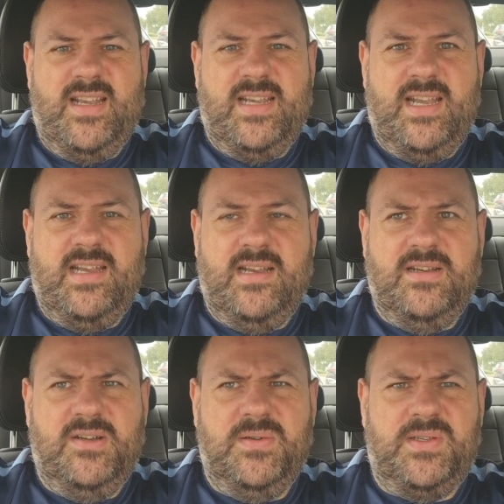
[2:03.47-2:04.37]
dreading it, and
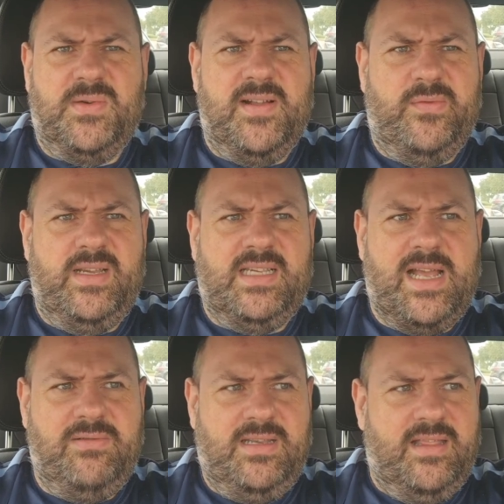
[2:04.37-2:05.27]
I know it's 12 weeks
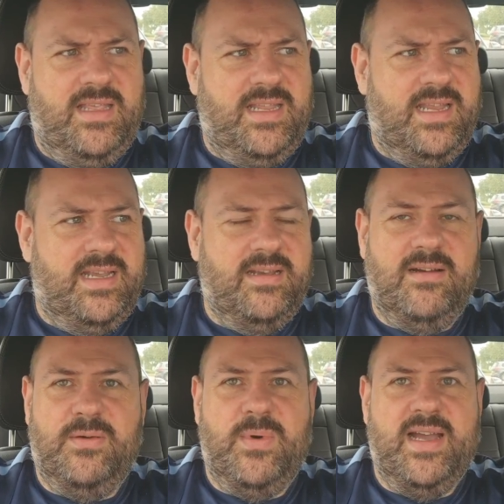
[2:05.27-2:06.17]
out. I'm thinking,
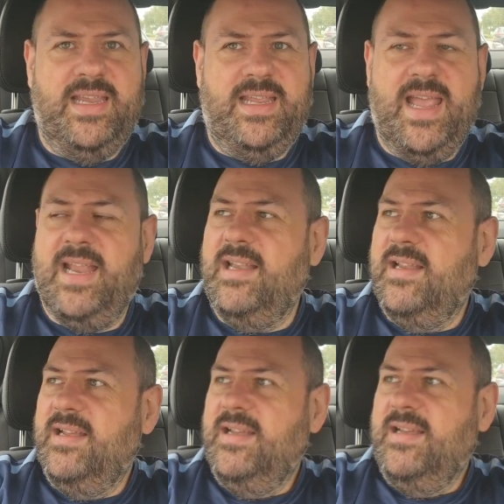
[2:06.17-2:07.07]
oh, why again?
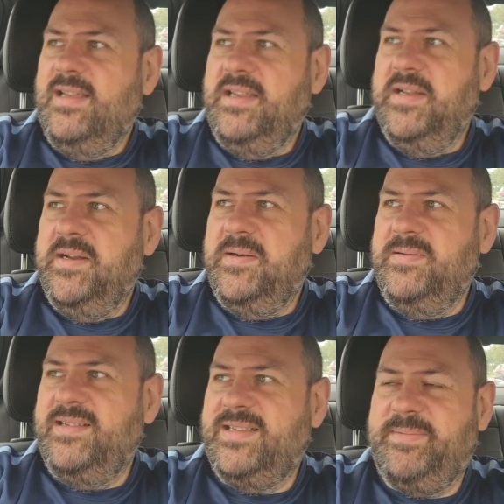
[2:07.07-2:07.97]
You
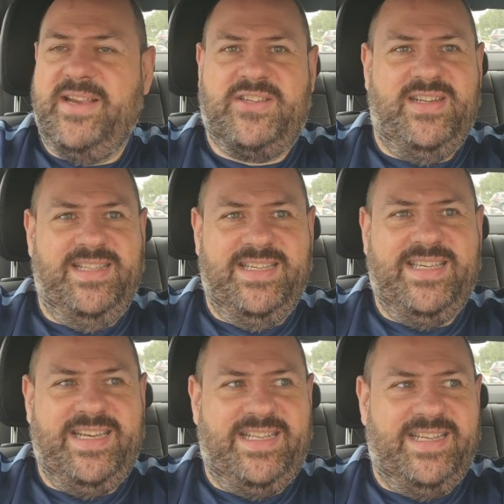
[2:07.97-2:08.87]
know, especially in
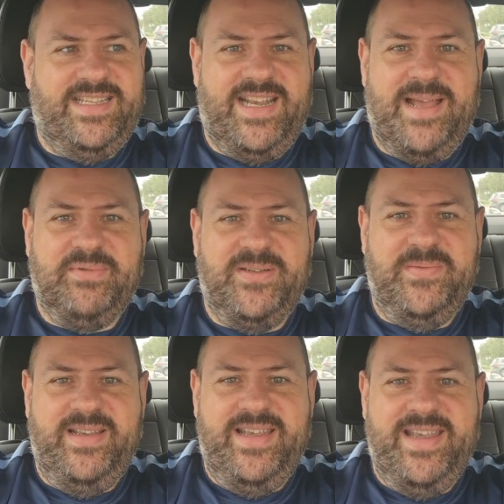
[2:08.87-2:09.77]
this heat. It's an
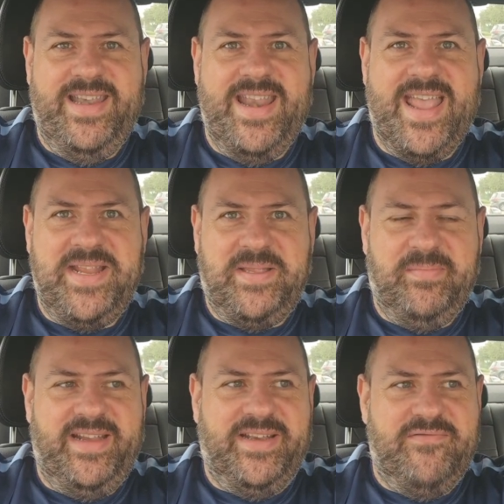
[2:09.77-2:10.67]
absolute
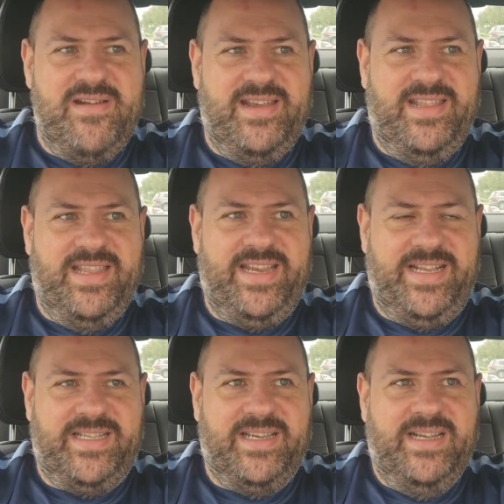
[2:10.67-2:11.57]
nightmare to run in the
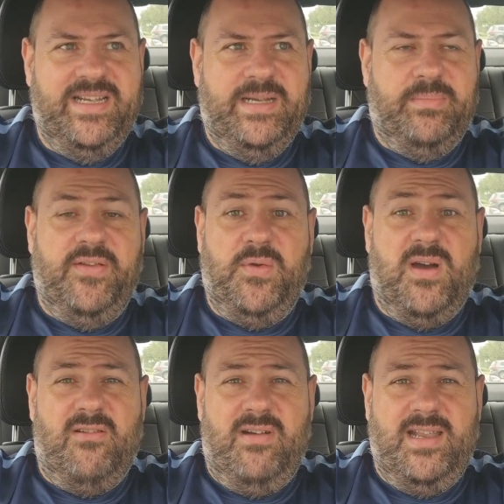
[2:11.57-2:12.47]
heat. But if
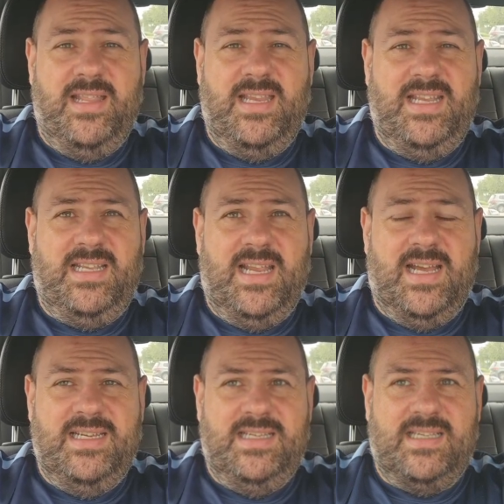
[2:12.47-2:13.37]
you are running the heat,
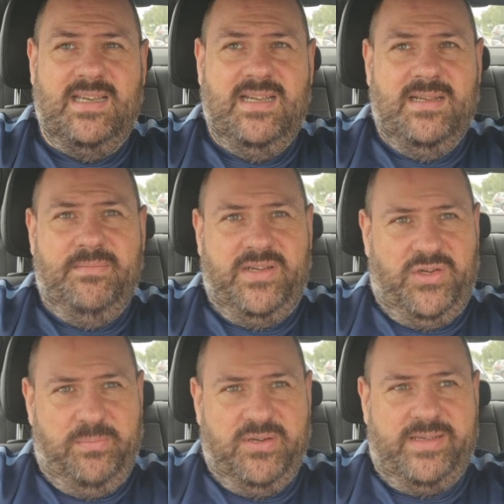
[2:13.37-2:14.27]
guys, make
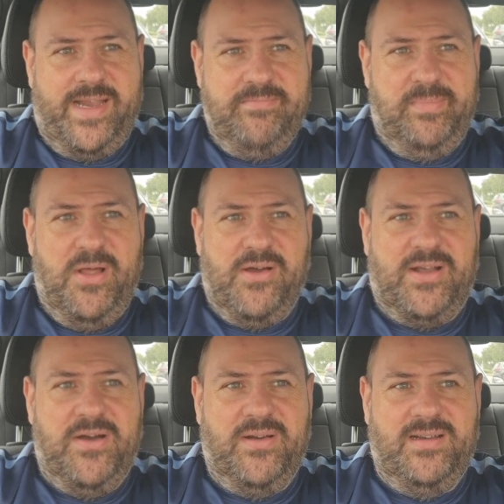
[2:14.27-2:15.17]
sure you put
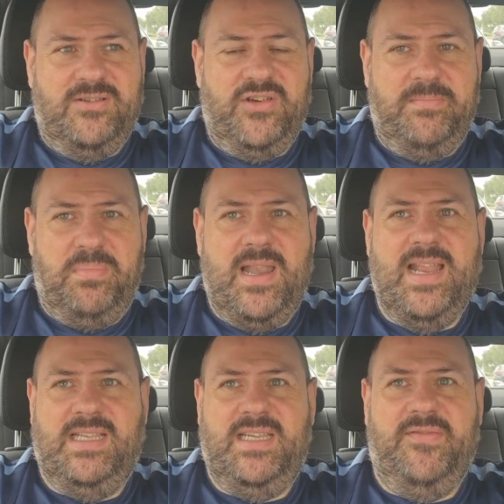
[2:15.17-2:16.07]
sunblock on and drink
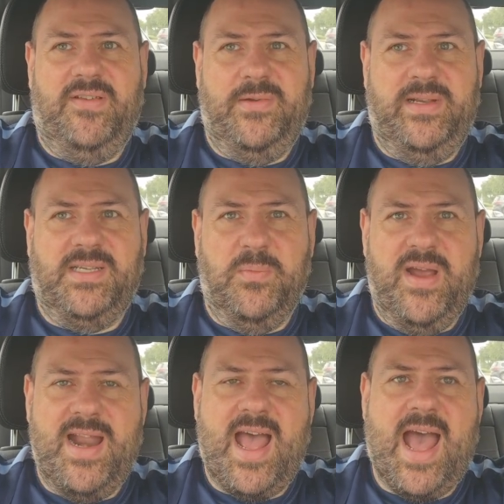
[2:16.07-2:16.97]
plenty of fluids and
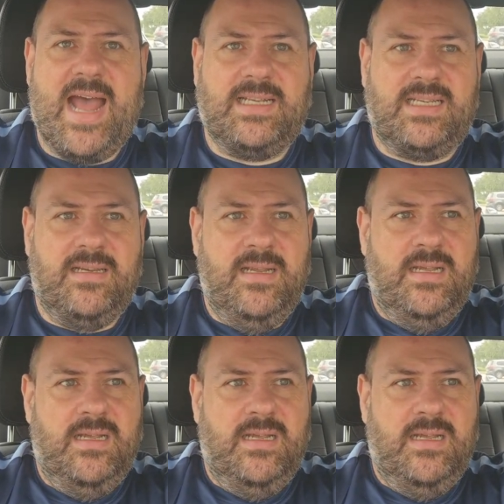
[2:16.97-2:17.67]
wear a hat.